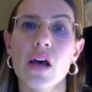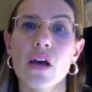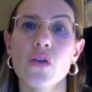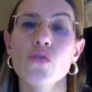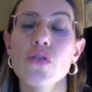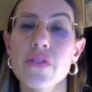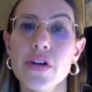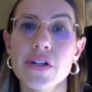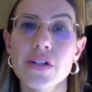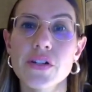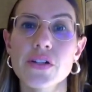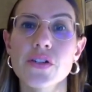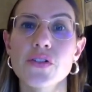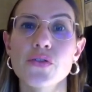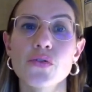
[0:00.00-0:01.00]

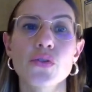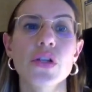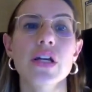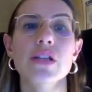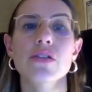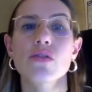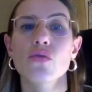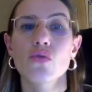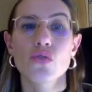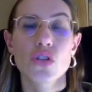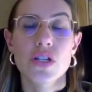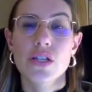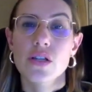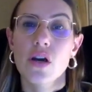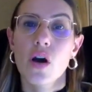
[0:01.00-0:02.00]
university students who
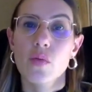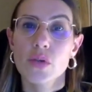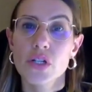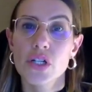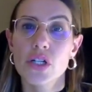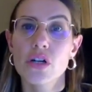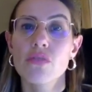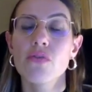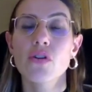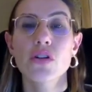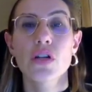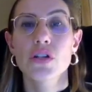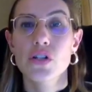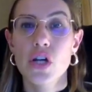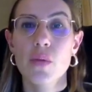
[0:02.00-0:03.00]
just come here for
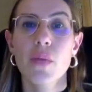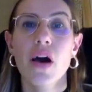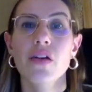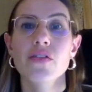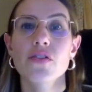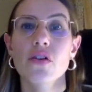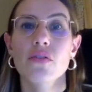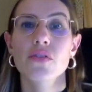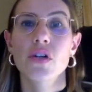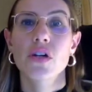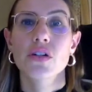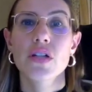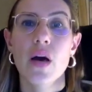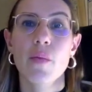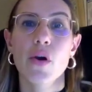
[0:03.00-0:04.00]
the 3 months of their
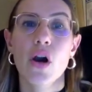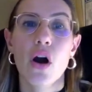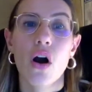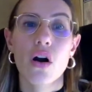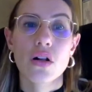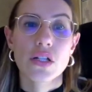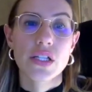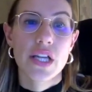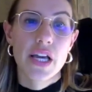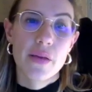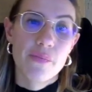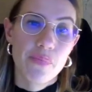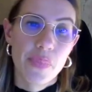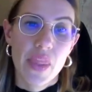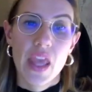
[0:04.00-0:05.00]
summer holiday.
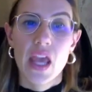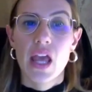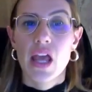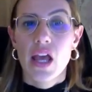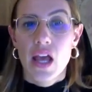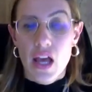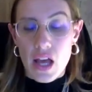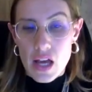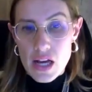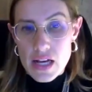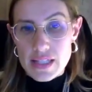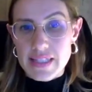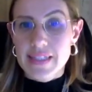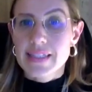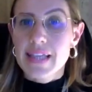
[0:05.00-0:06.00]

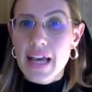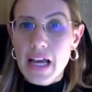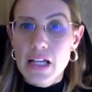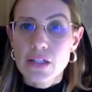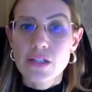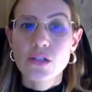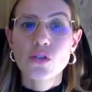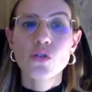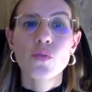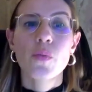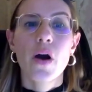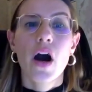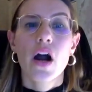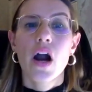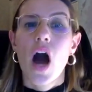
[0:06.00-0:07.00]
The second group
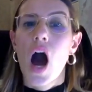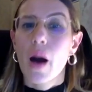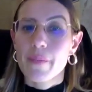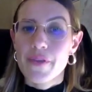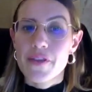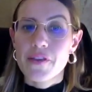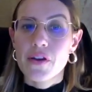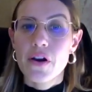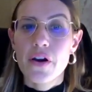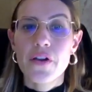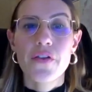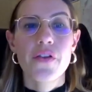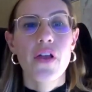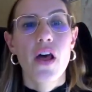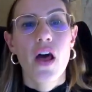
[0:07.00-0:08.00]
are
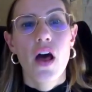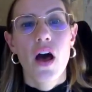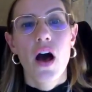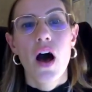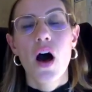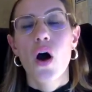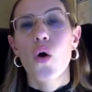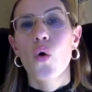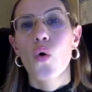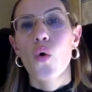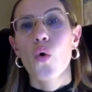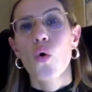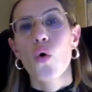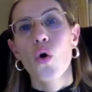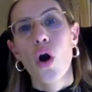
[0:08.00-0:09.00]
hamsters,
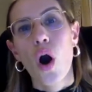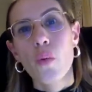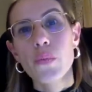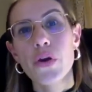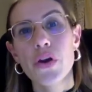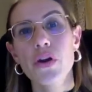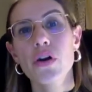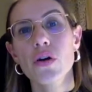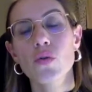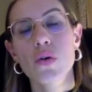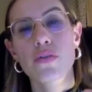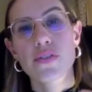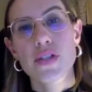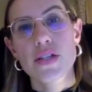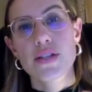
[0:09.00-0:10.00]
who come here
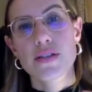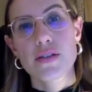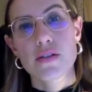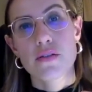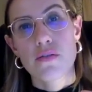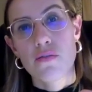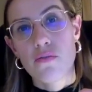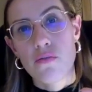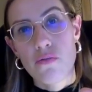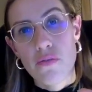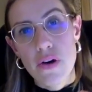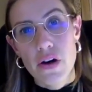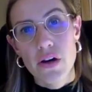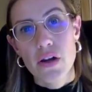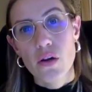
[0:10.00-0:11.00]
with this
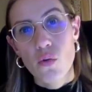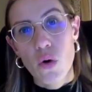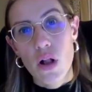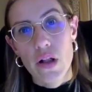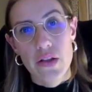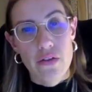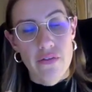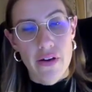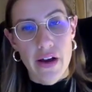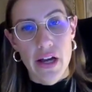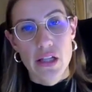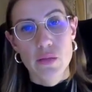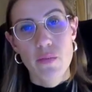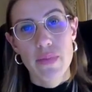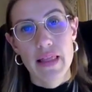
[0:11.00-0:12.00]
very
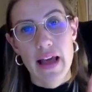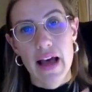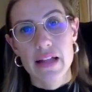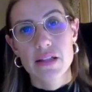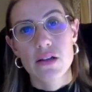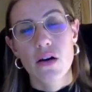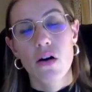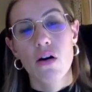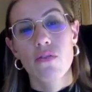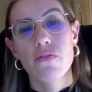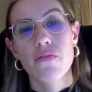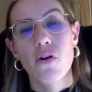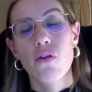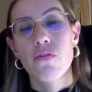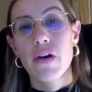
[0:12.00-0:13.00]
well-defined plan of
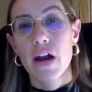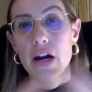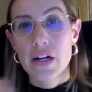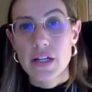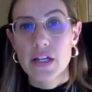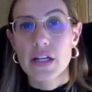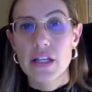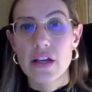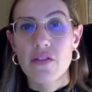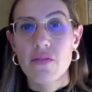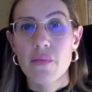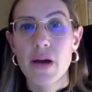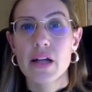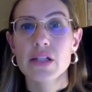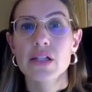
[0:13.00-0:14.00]
earning enough
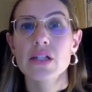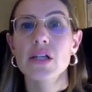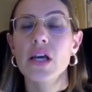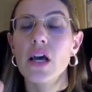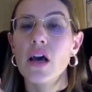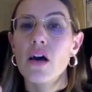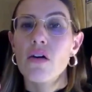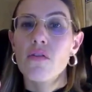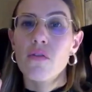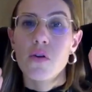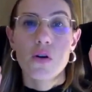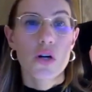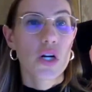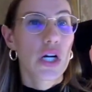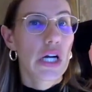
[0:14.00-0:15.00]
money
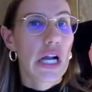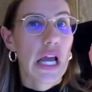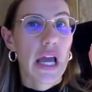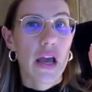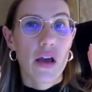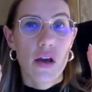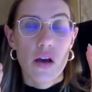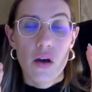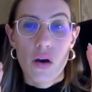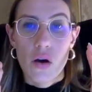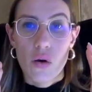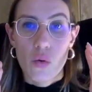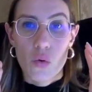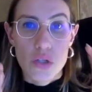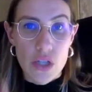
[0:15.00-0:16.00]
for
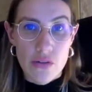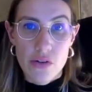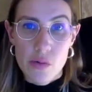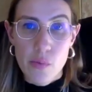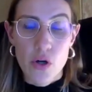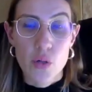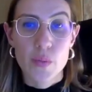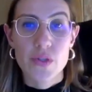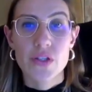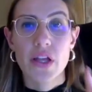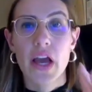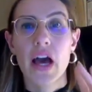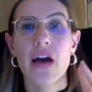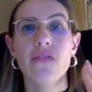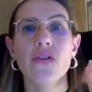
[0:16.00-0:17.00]
whatever purpose they
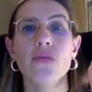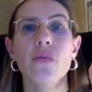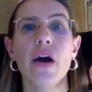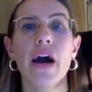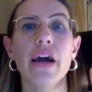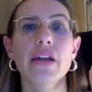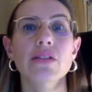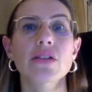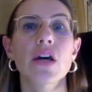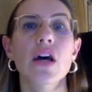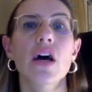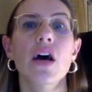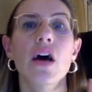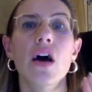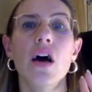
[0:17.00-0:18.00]
have in mind,
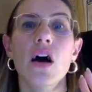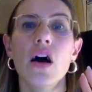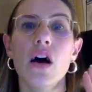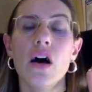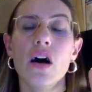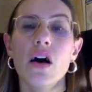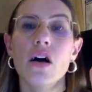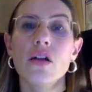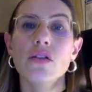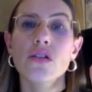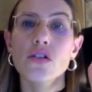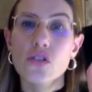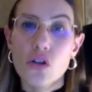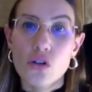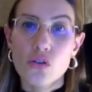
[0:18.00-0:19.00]

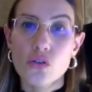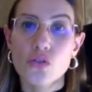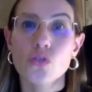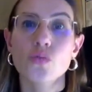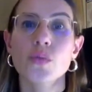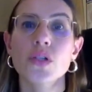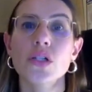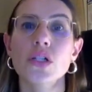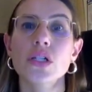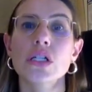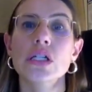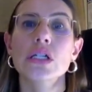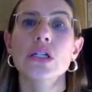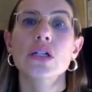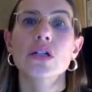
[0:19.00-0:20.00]
not consuming
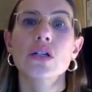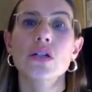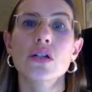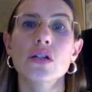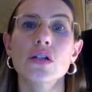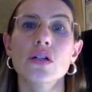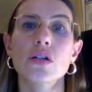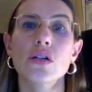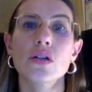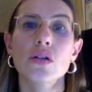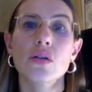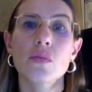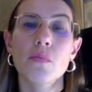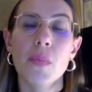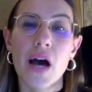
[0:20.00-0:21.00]

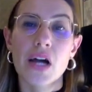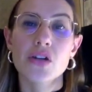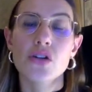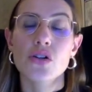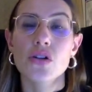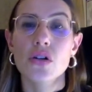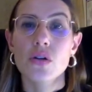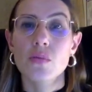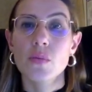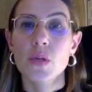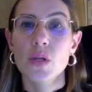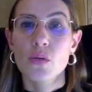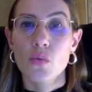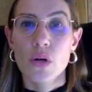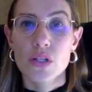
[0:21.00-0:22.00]
much
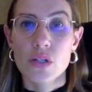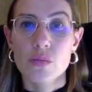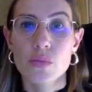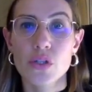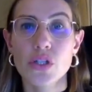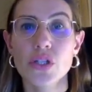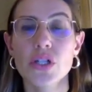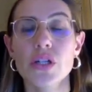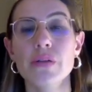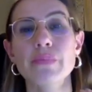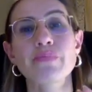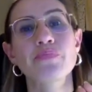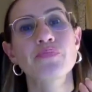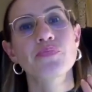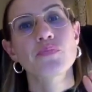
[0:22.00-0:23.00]
when in
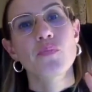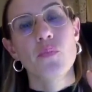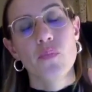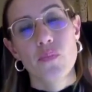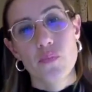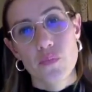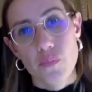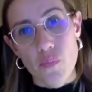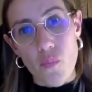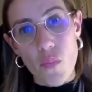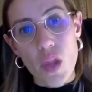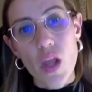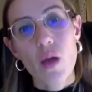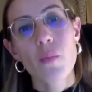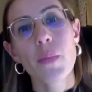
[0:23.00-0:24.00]
Britain,
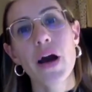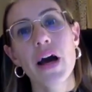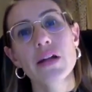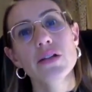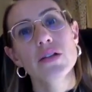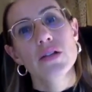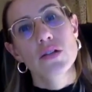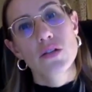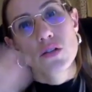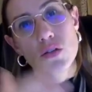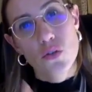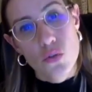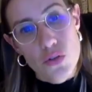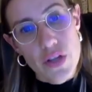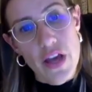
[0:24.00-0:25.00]
but
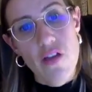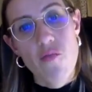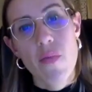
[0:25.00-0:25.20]
to save